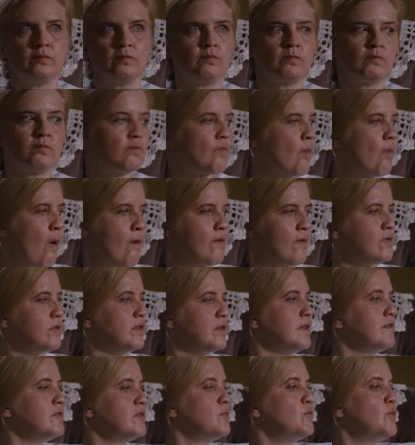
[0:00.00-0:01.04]
It's easy for the
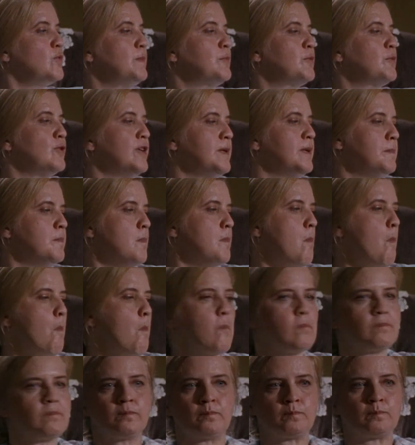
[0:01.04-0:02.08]
audience to root for Lucas
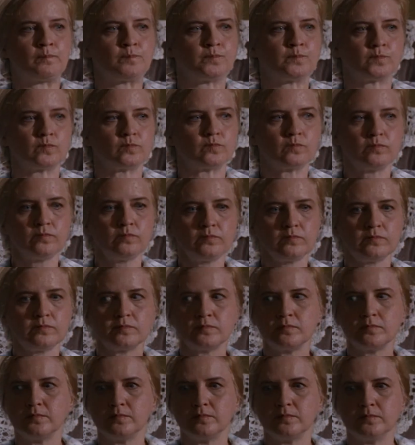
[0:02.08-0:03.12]
in these episodes because
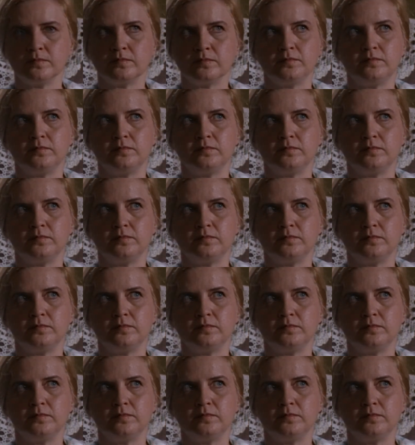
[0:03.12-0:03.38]
we